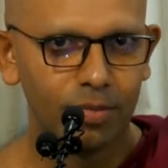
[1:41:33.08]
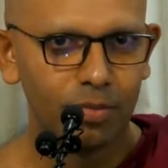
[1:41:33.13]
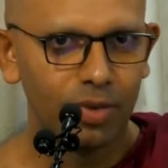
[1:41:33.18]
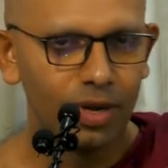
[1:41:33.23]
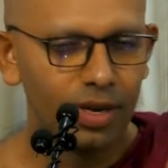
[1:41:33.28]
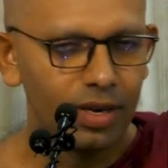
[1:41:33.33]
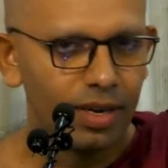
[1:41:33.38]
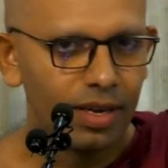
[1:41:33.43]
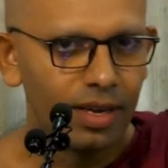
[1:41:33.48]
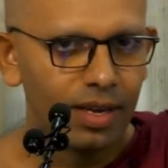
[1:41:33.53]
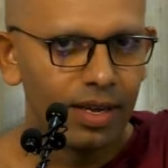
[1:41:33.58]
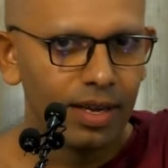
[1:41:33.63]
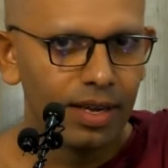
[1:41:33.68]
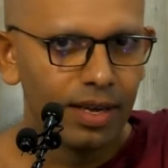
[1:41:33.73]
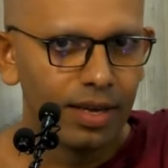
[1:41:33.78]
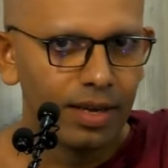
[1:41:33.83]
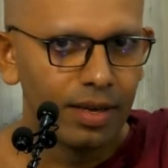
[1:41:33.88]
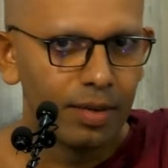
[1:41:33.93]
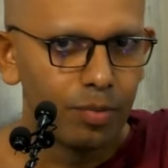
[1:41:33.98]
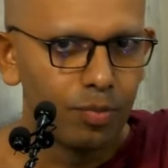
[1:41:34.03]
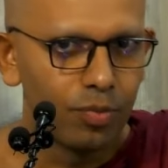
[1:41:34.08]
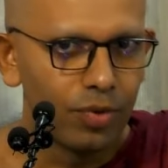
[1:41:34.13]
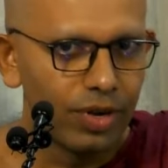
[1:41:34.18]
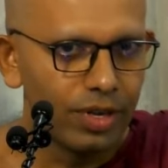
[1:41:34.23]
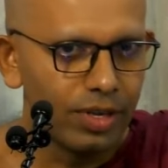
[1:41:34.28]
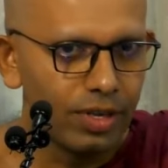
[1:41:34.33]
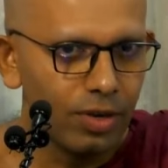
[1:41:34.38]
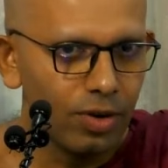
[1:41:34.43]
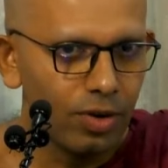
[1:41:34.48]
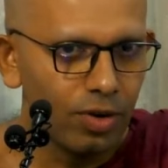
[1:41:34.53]
But
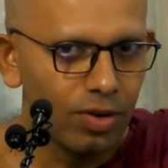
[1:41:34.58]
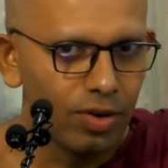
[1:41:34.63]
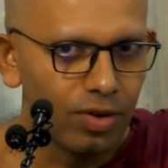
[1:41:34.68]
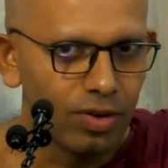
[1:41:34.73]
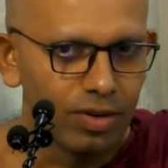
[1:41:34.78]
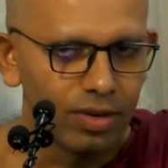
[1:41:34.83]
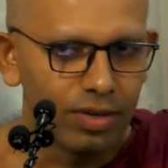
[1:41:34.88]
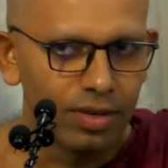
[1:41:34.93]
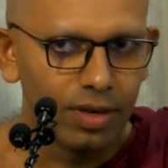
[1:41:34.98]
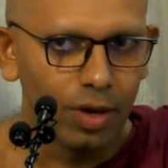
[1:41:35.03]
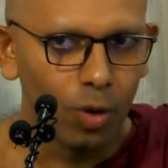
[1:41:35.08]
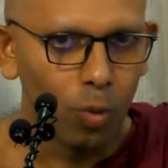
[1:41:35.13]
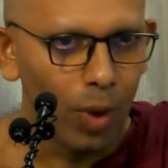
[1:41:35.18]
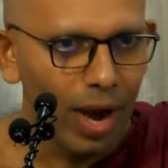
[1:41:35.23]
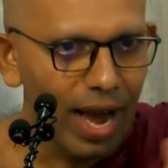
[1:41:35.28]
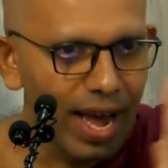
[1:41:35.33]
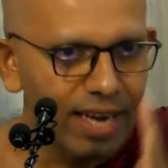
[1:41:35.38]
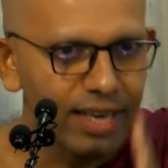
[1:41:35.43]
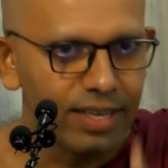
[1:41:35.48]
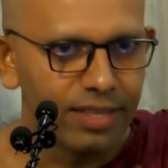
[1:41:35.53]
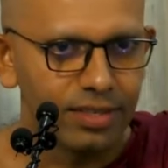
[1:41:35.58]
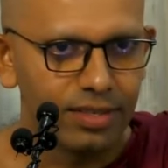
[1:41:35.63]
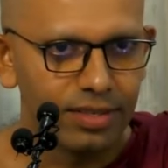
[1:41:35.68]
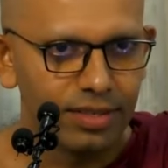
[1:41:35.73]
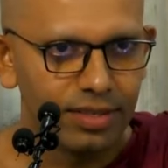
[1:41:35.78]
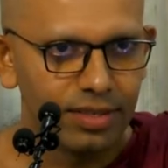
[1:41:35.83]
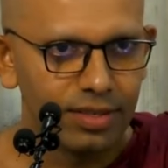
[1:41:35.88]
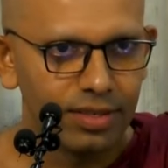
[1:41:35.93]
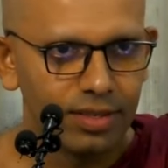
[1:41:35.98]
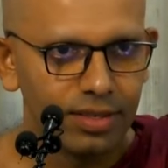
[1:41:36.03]
bring your
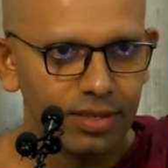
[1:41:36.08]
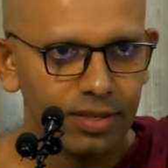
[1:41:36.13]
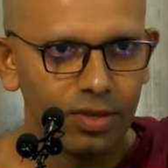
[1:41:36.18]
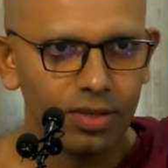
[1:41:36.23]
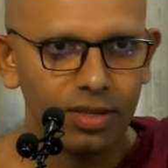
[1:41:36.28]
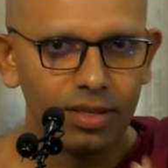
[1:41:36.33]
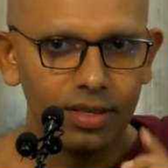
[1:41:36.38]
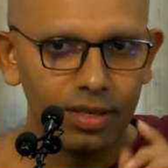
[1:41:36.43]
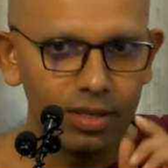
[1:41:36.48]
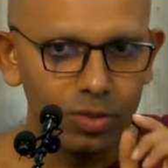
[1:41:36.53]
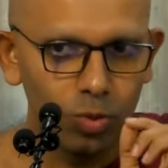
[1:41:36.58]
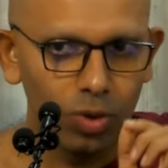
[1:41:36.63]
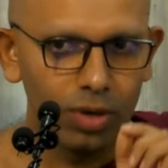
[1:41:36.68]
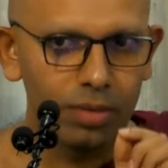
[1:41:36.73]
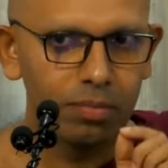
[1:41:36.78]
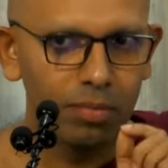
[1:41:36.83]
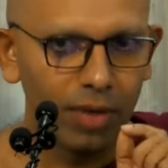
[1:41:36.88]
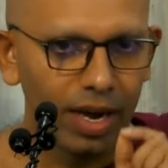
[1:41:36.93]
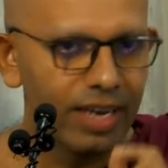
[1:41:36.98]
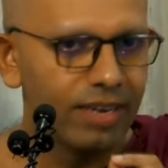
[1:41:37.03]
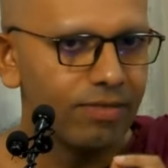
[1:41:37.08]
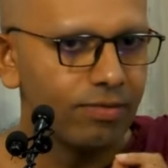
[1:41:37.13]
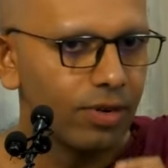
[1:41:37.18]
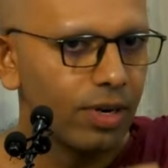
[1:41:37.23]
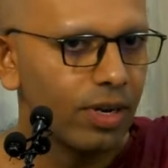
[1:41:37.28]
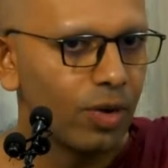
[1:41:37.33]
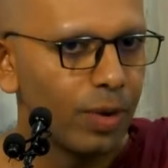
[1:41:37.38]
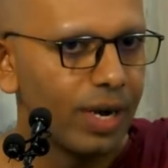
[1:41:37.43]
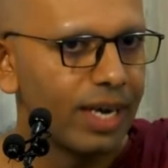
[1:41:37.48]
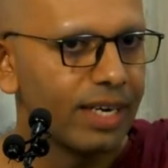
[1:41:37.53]
awareness. So this is what
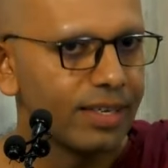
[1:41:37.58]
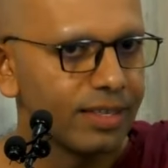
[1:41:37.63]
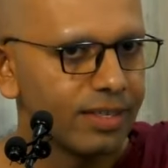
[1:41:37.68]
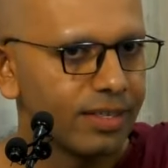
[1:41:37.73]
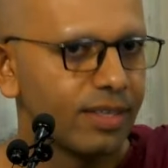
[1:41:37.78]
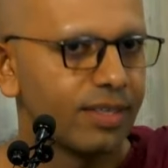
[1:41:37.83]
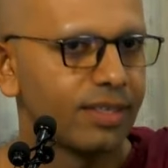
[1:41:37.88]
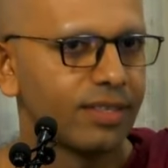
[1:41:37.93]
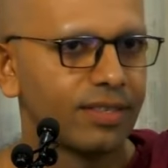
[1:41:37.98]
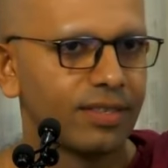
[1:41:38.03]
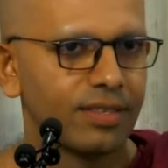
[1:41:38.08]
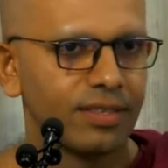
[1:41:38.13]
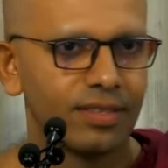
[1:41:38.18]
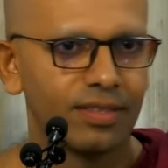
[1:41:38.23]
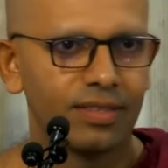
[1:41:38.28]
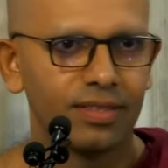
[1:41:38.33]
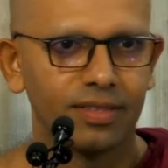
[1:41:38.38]
mindful awareness is.